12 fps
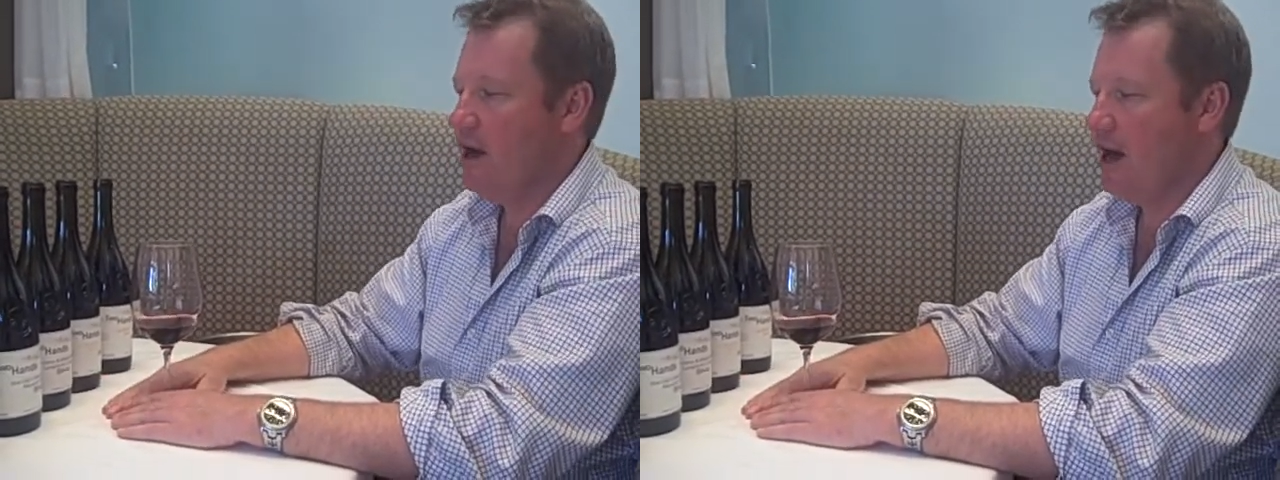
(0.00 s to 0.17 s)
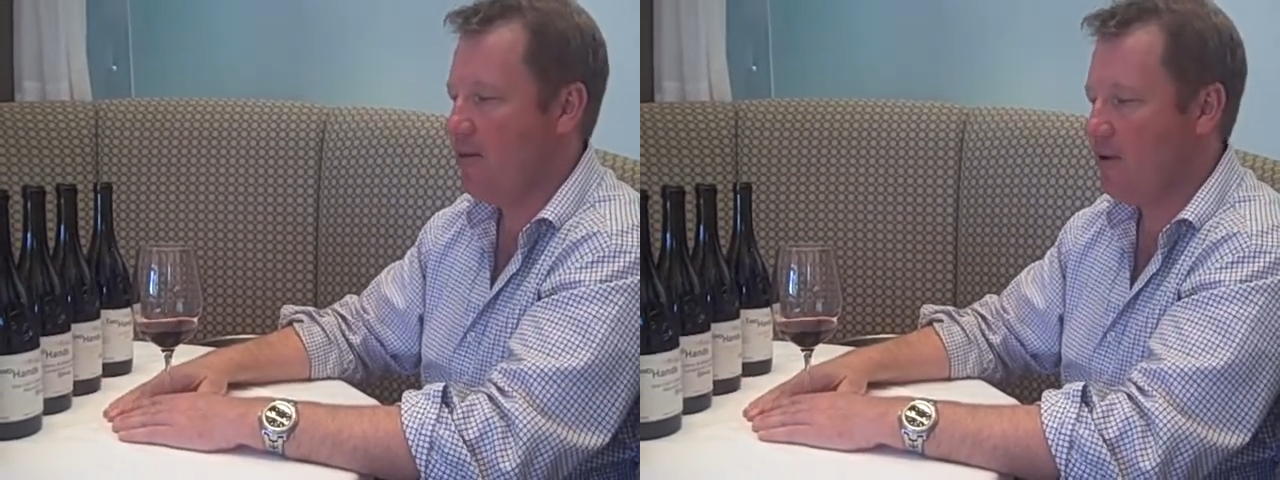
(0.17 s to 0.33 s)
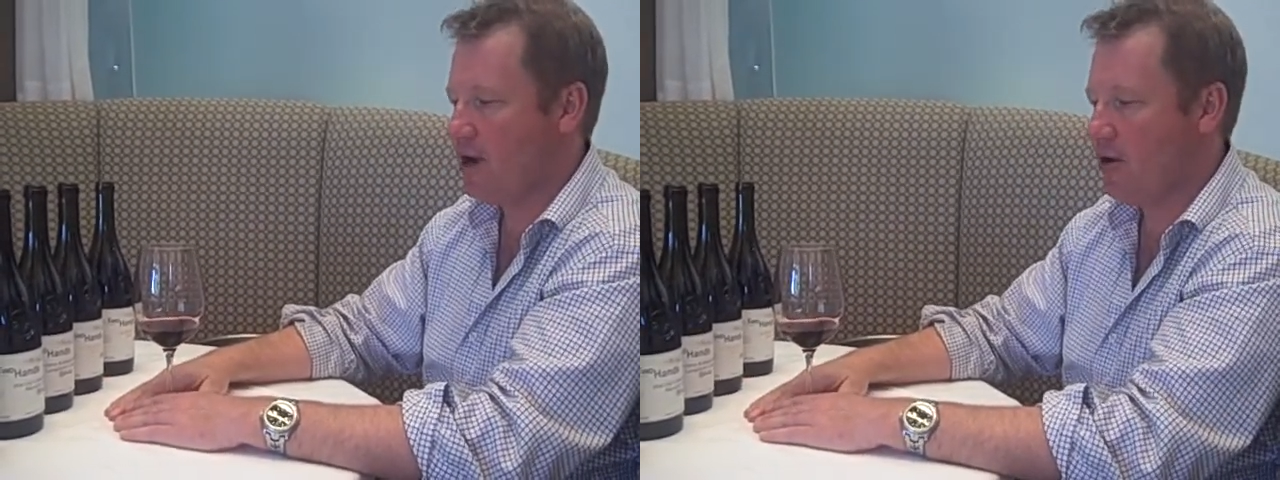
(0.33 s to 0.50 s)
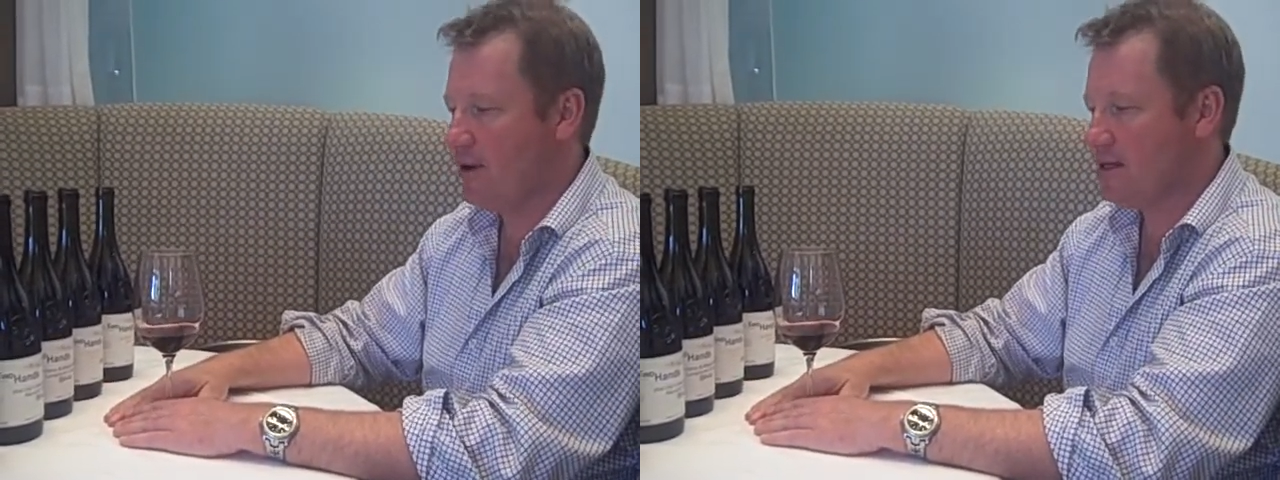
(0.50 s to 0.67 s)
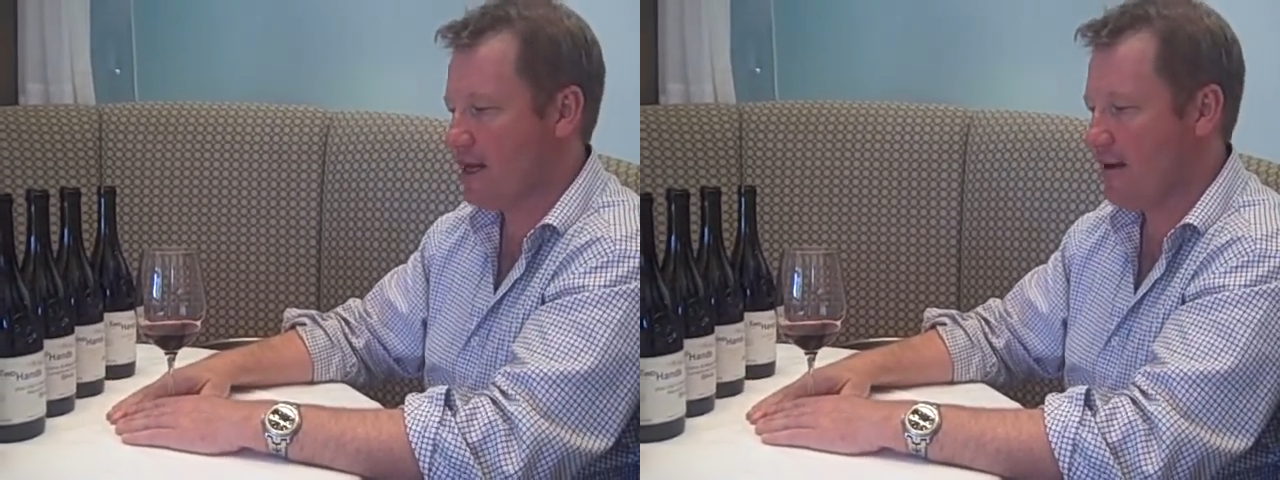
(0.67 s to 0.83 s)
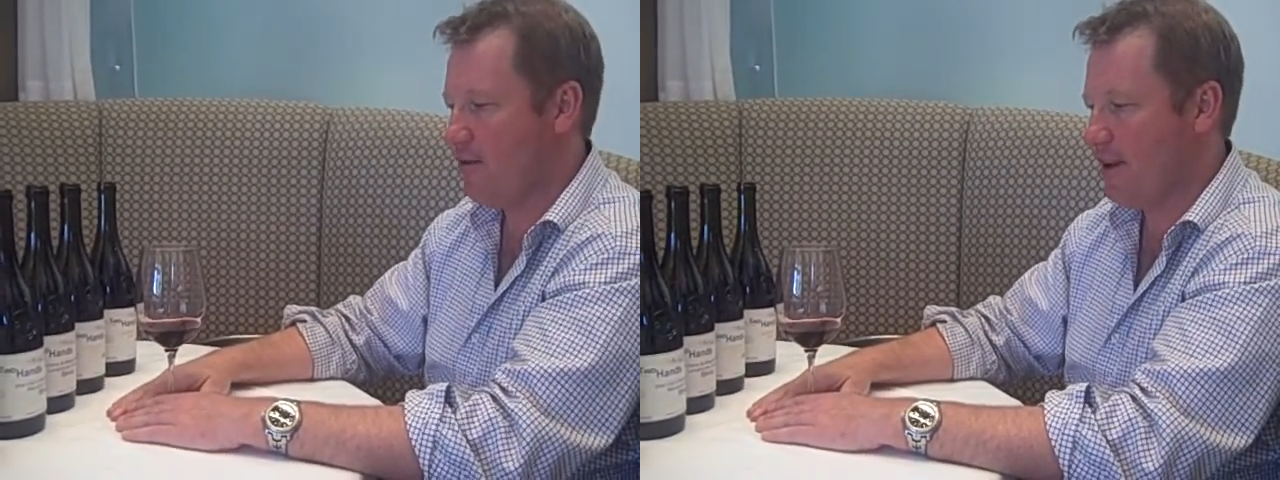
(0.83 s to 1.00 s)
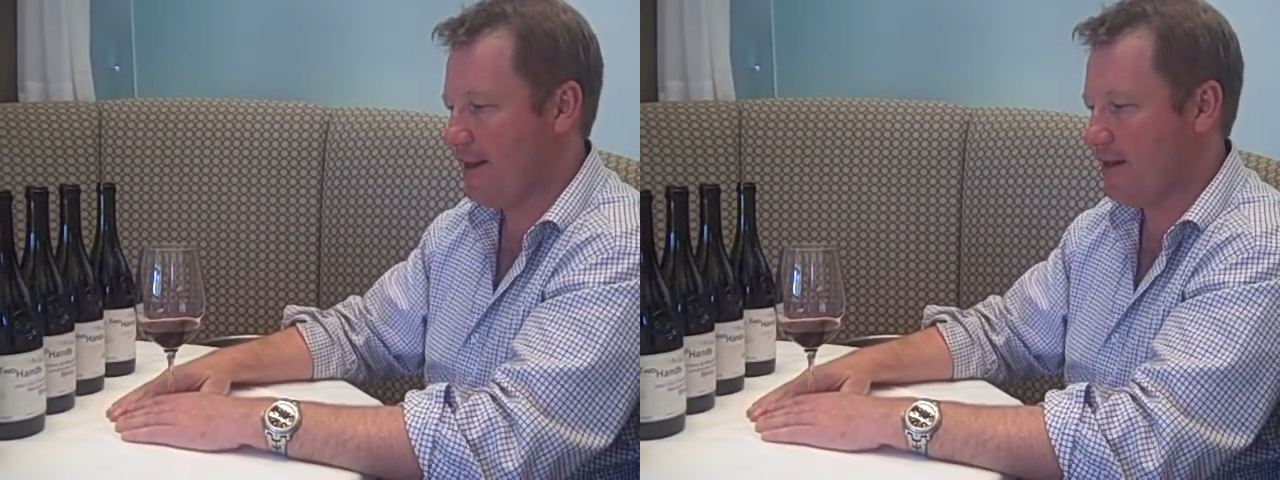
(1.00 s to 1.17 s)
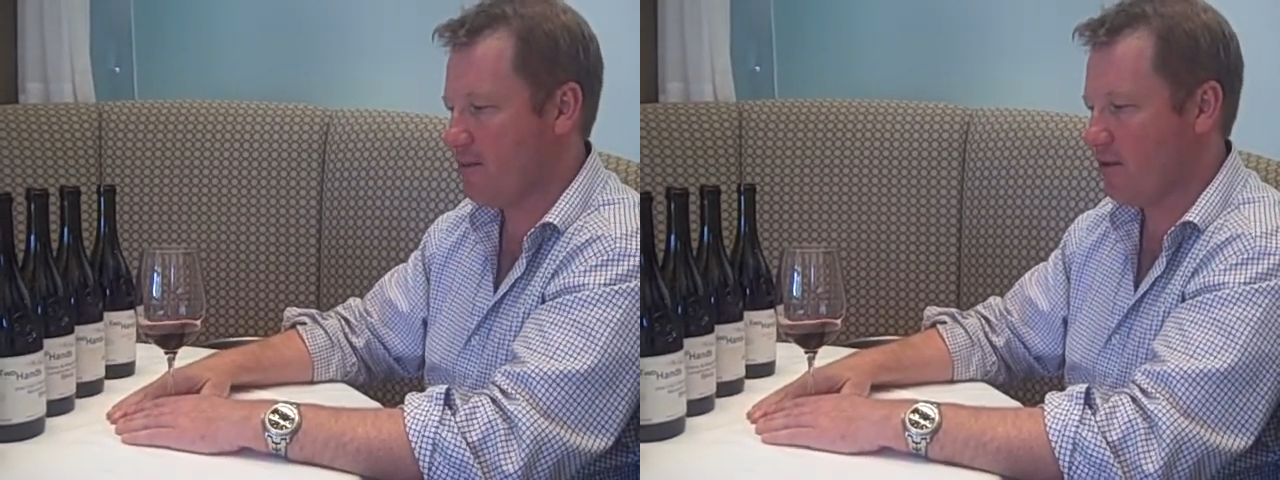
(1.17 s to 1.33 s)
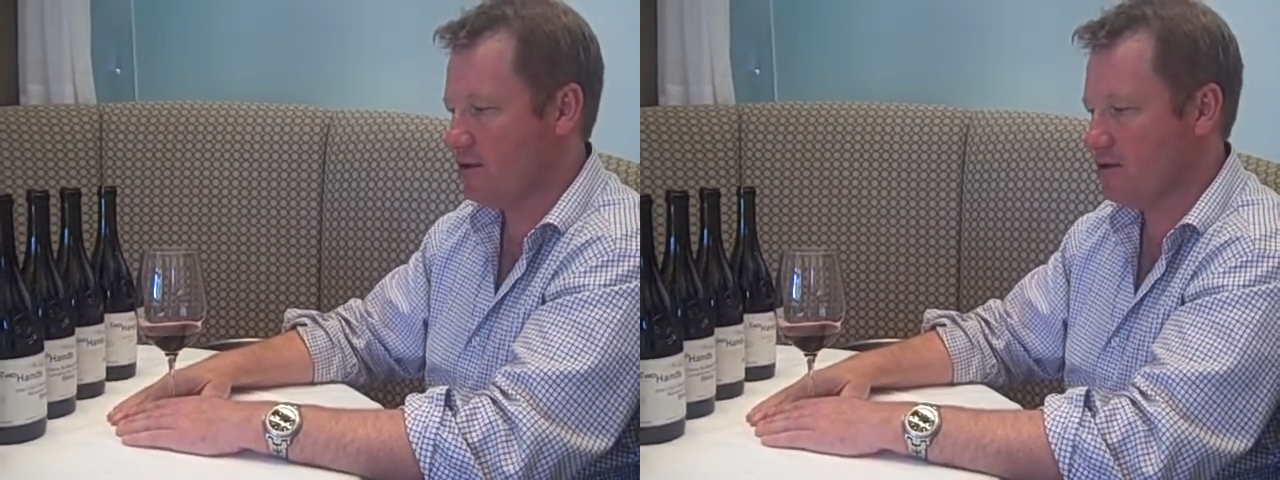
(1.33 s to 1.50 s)
And what I always love about the
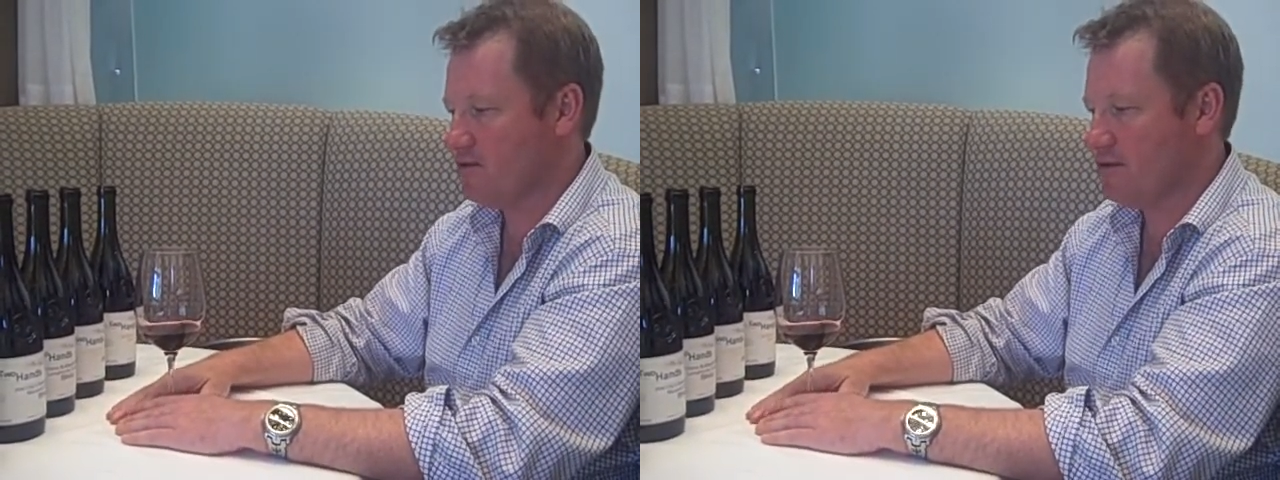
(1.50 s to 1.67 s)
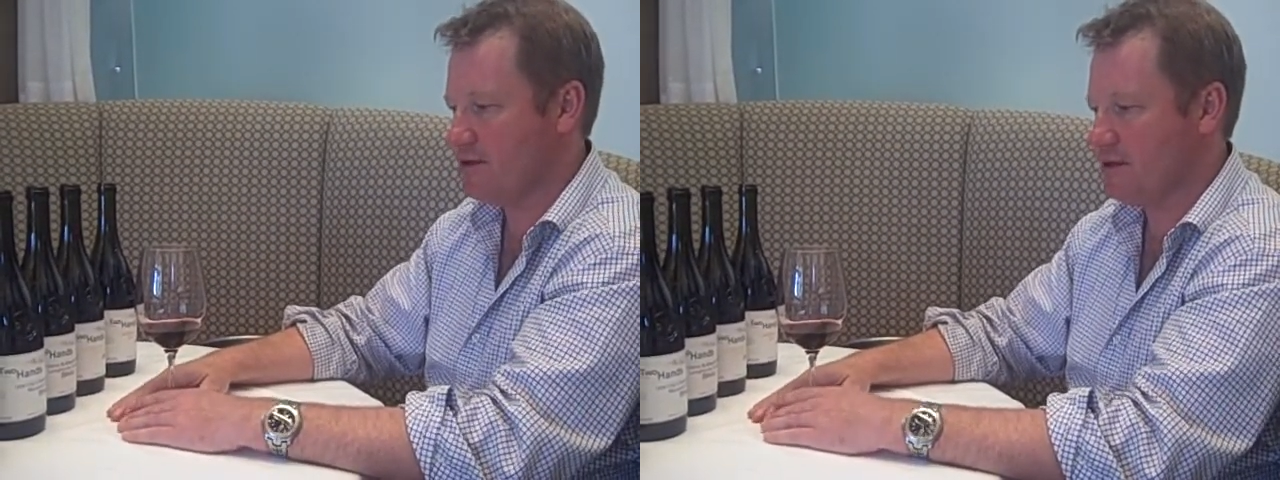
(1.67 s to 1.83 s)
Barossa is